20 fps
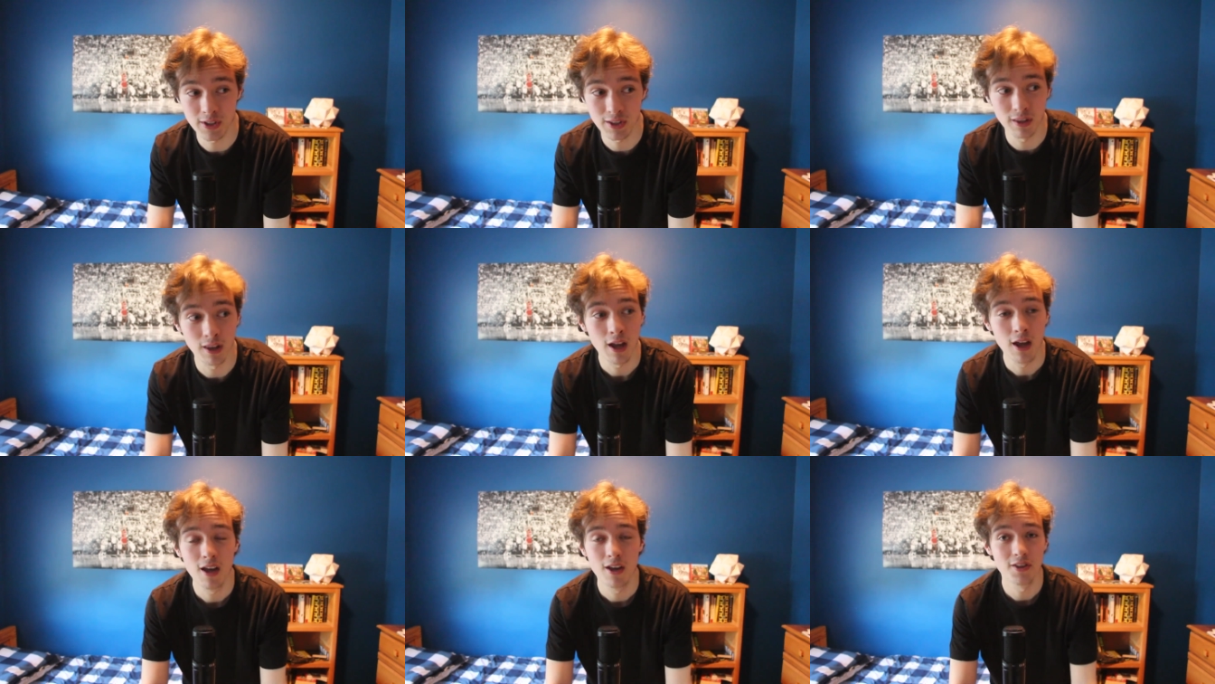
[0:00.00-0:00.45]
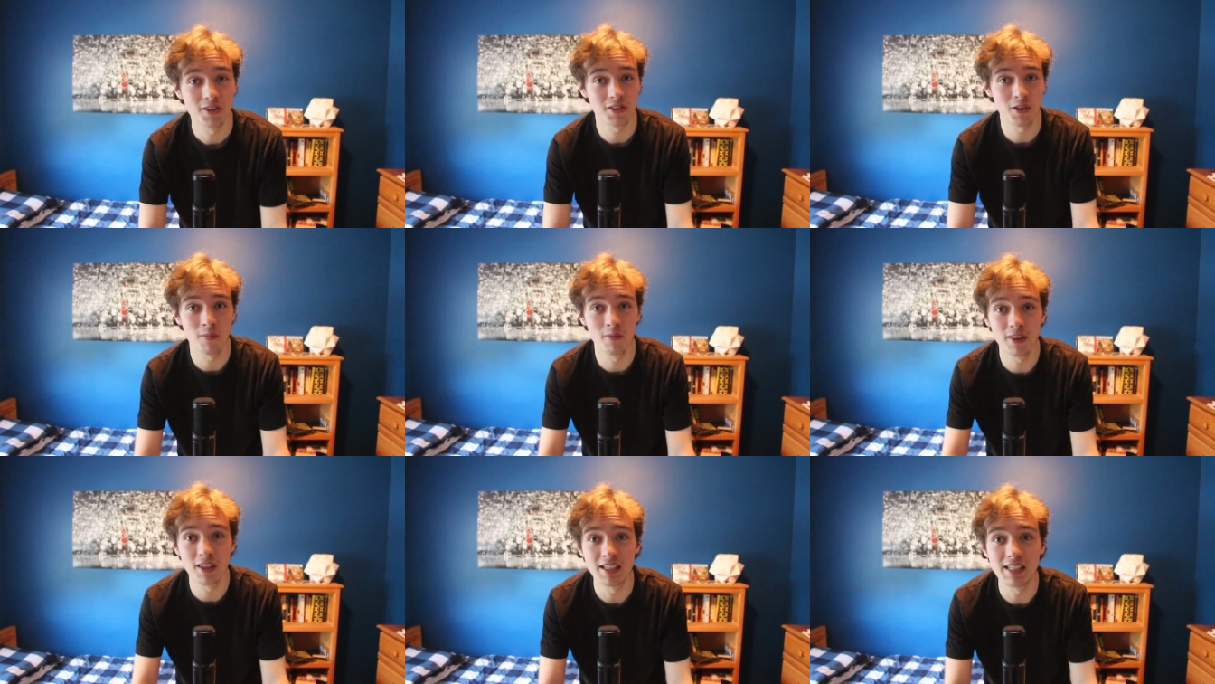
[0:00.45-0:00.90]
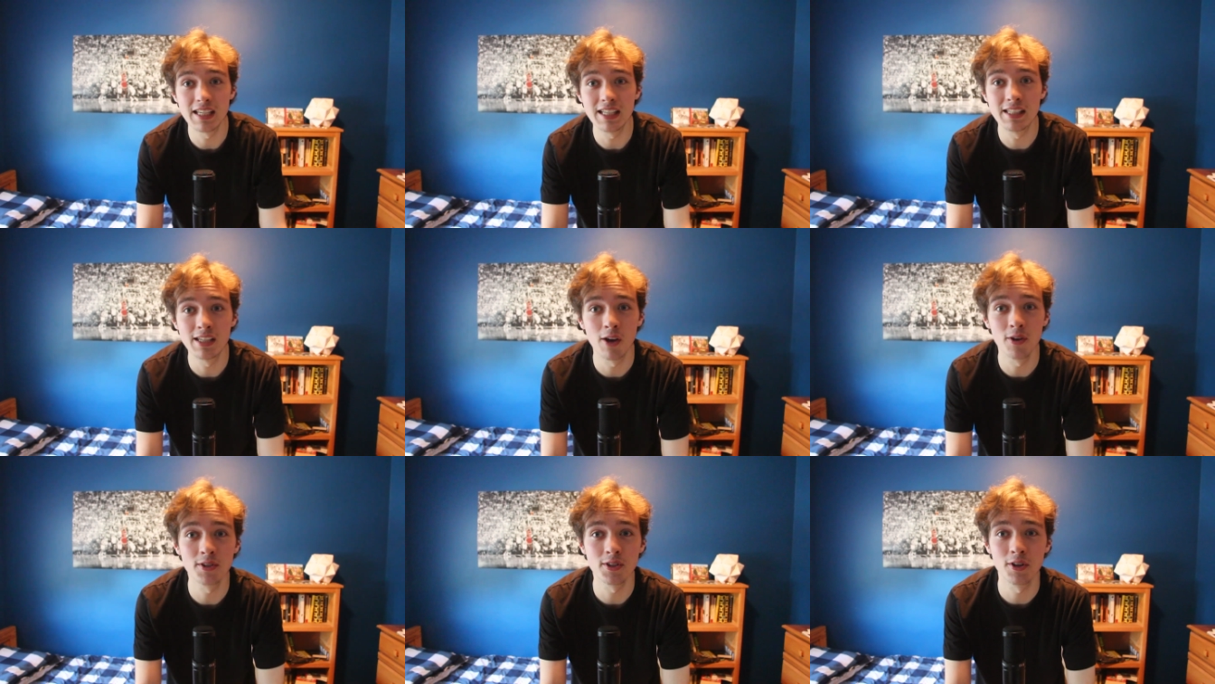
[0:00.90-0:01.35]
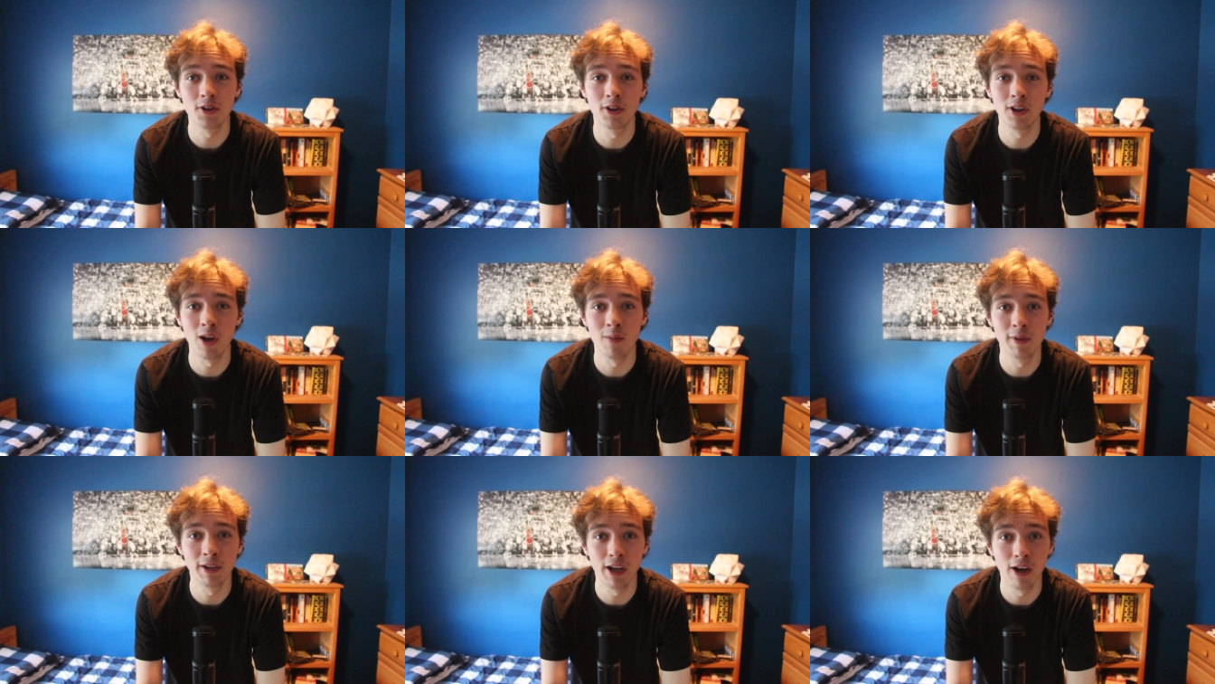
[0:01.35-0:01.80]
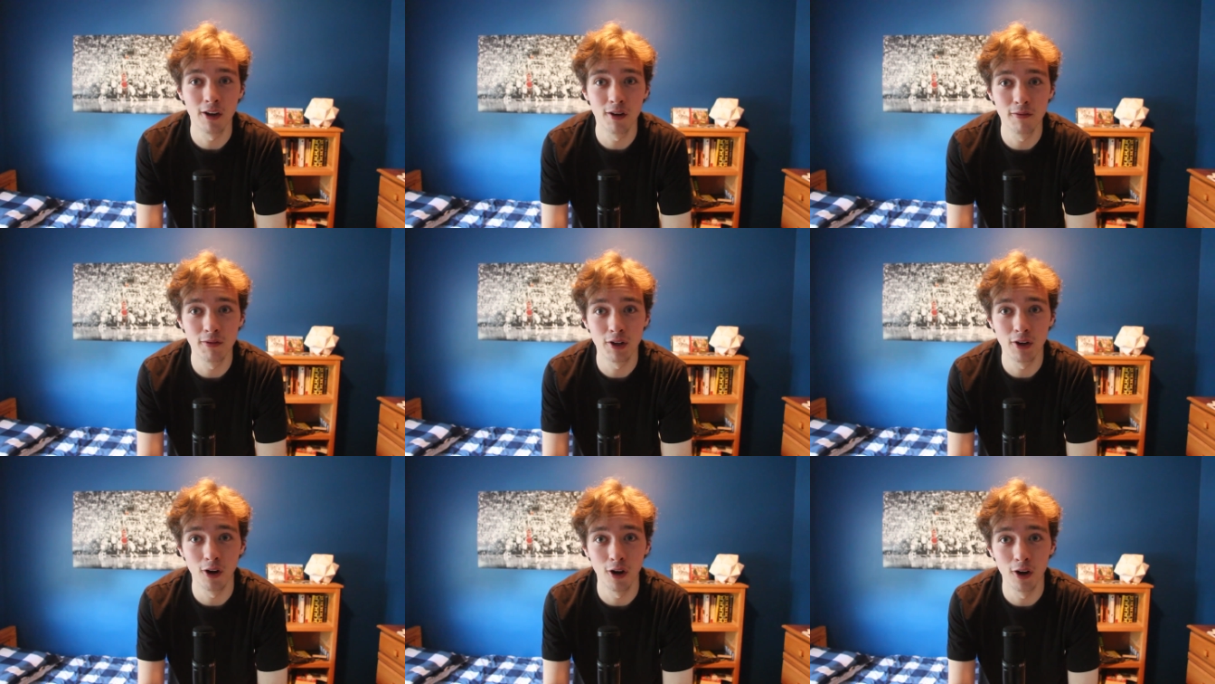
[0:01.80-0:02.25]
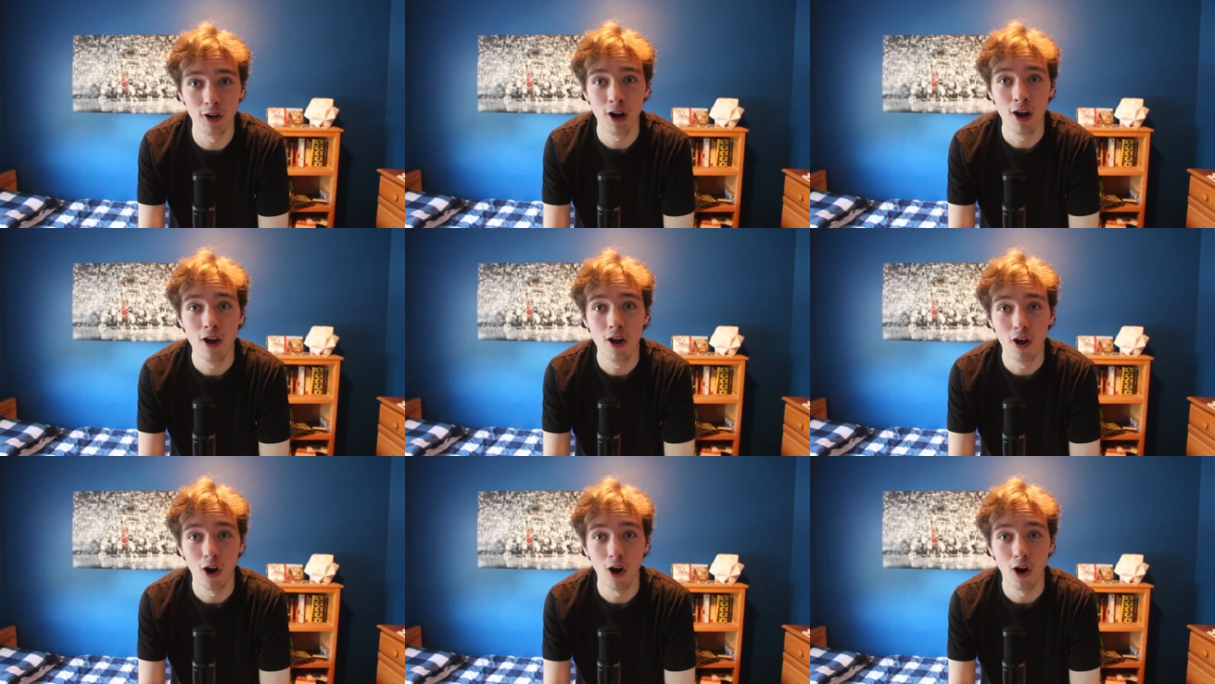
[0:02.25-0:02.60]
and some of the details that are coming out of it are